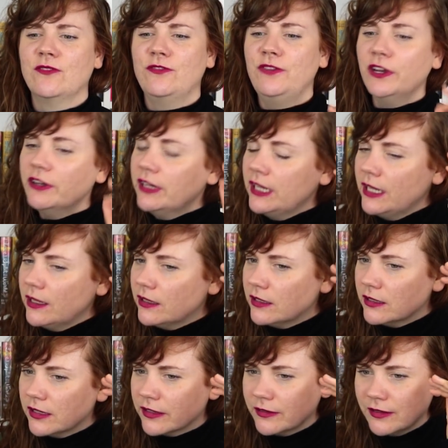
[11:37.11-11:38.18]
very
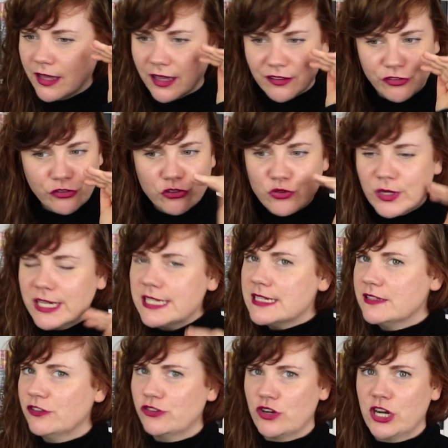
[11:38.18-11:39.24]
strict
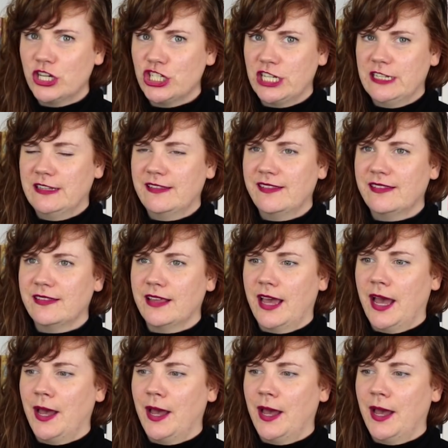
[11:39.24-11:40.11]
instructions